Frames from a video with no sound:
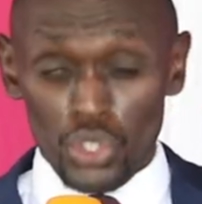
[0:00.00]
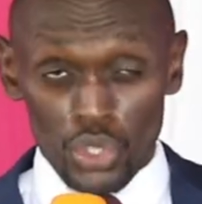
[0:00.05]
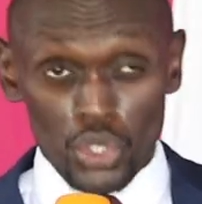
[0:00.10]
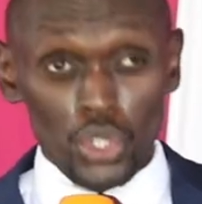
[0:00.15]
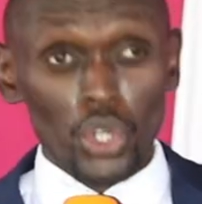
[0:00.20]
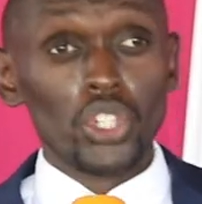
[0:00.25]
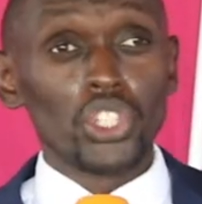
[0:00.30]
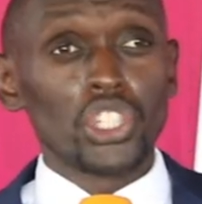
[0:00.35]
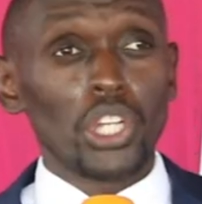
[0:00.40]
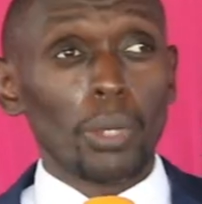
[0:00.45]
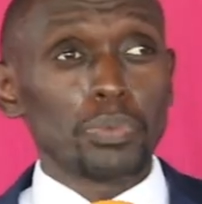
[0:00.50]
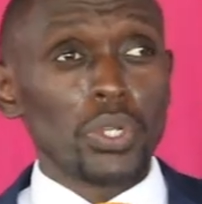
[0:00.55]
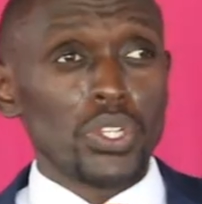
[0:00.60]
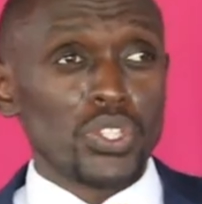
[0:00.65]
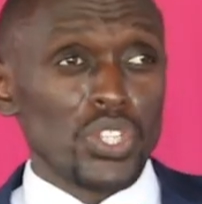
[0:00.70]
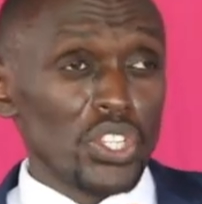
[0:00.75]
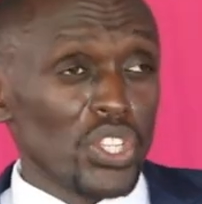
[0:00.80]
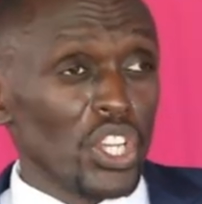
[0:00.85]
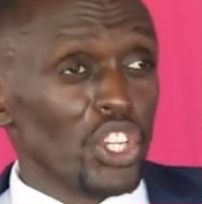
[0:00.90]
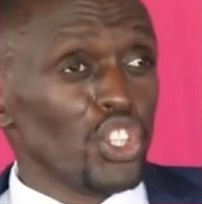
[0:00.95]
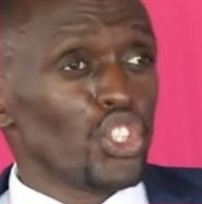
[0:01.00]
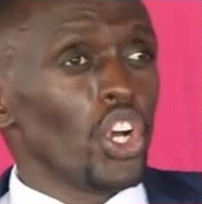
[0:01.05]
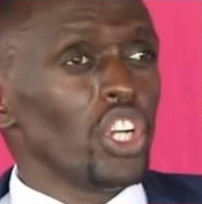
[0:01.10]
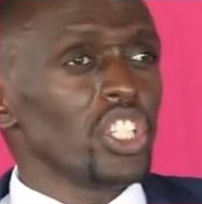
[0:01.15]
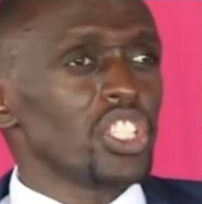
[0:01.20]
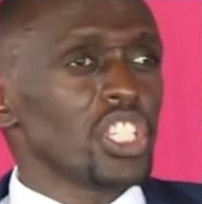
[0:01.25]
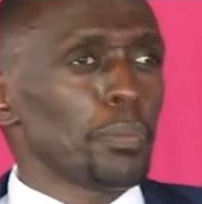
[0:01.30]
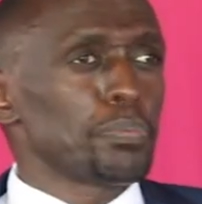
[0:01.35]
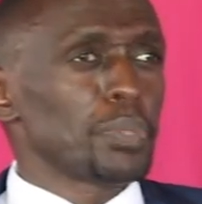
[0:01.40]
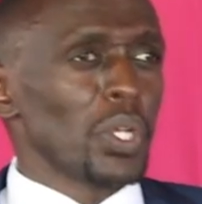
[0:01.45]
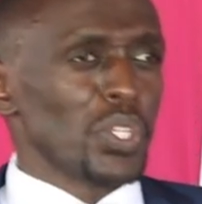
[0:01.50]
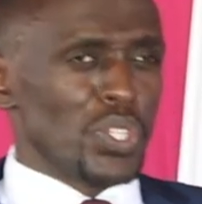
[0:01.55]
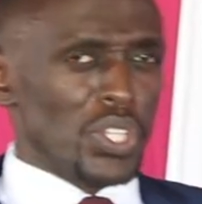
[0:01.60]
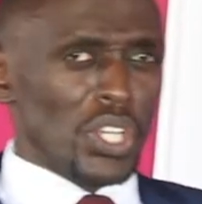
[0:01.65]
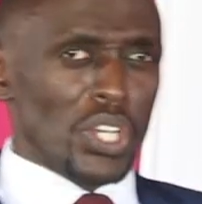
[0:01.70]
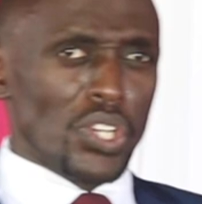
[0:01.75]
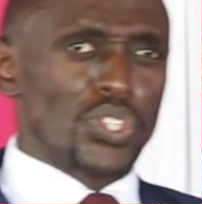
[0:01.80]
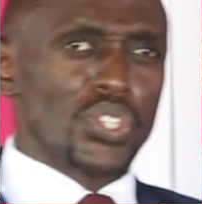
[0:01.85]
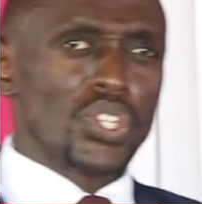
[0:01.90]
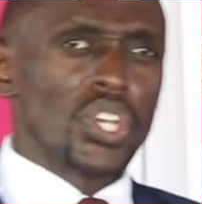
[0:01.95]
John chapter 6. In John chapter
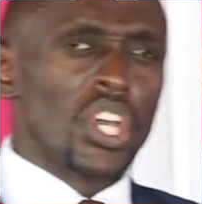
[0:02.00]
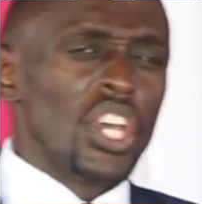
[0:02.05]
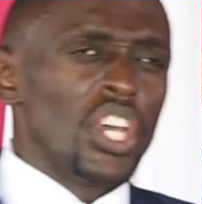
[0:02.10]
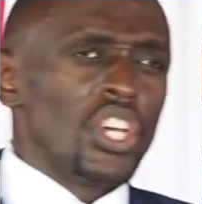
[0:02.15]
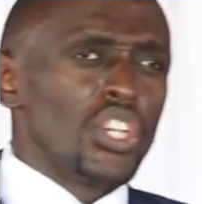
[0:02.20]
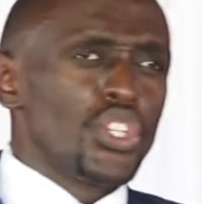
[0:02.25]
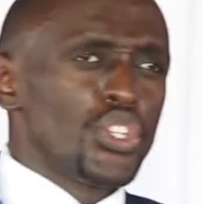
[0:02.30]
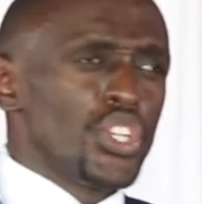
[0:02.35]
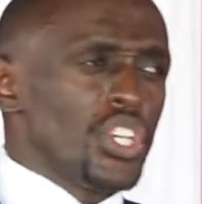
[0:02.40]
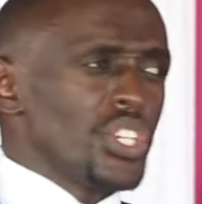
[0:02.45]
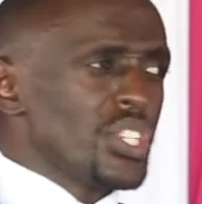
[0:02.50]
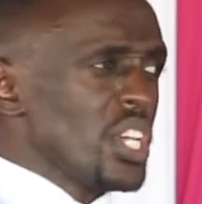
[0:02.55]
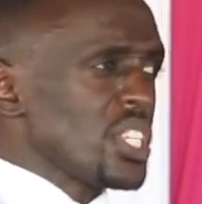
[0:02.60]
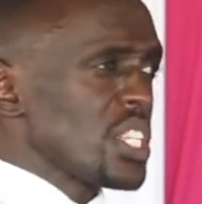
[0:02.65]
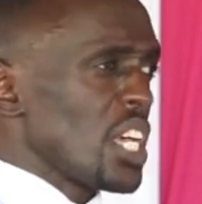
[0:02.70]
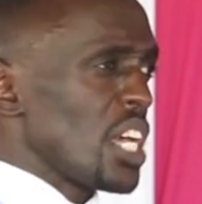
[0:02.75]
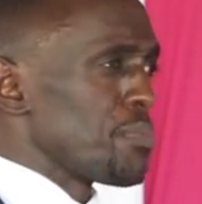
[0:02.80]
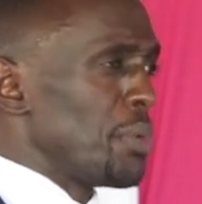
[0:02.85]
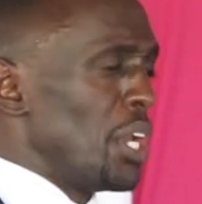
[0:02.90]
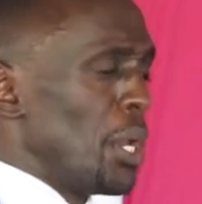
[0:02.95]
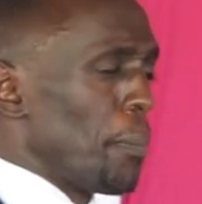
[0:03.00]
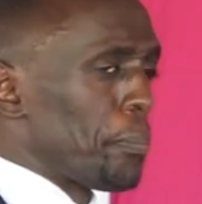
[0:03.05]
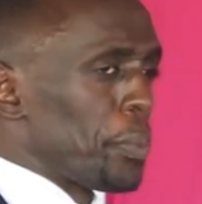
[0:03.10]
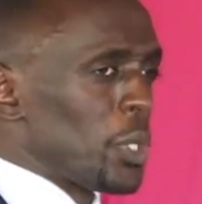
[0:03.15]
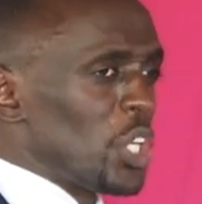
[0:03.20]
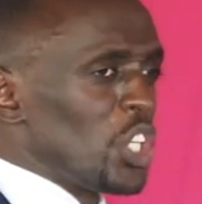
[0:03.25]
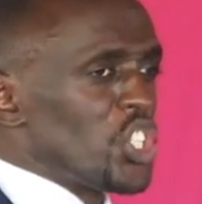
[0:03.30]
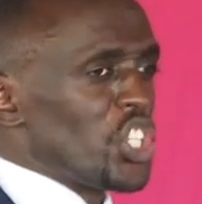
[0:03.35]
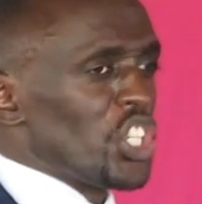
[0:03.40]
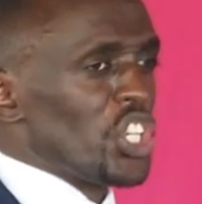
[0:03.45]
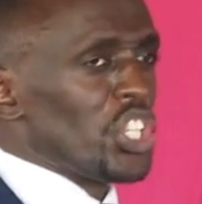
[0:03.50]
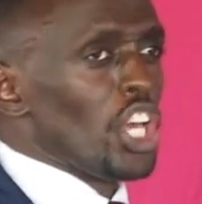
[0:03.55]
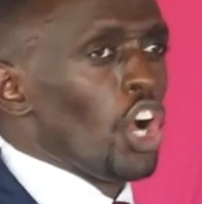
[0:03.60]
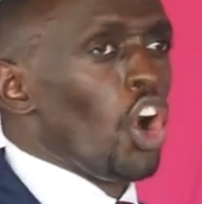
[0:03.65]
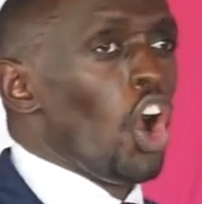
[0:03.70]
6, Jesus has been preaching the